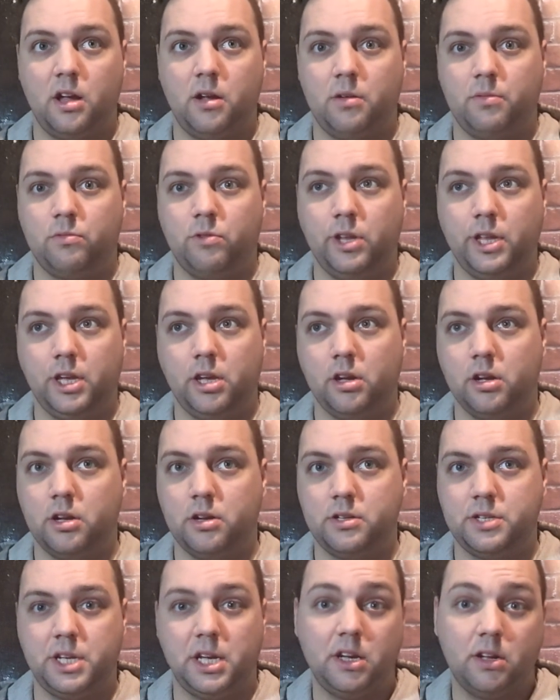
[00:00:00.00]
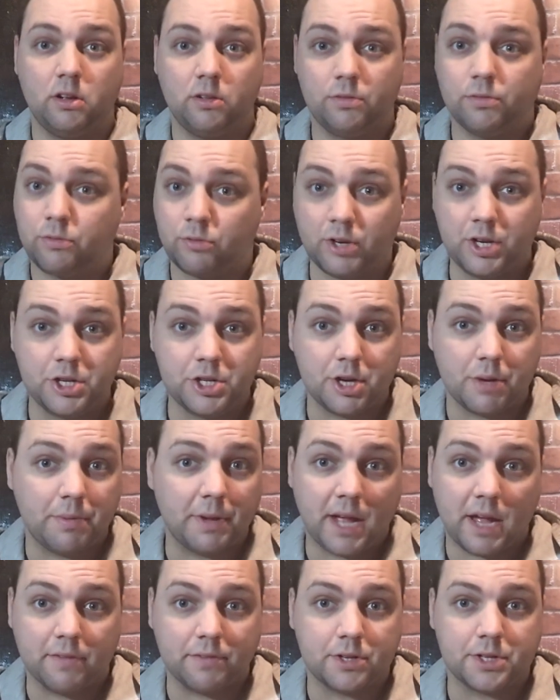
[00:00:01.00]
Really good deal, free
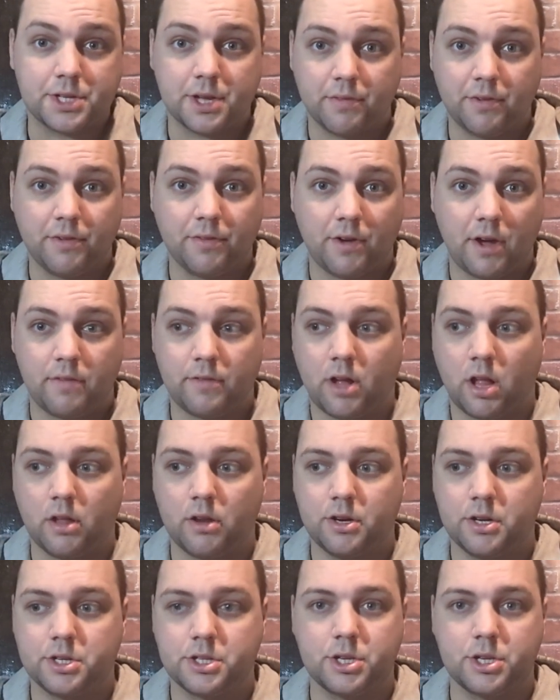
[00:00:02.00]
shipping after $75.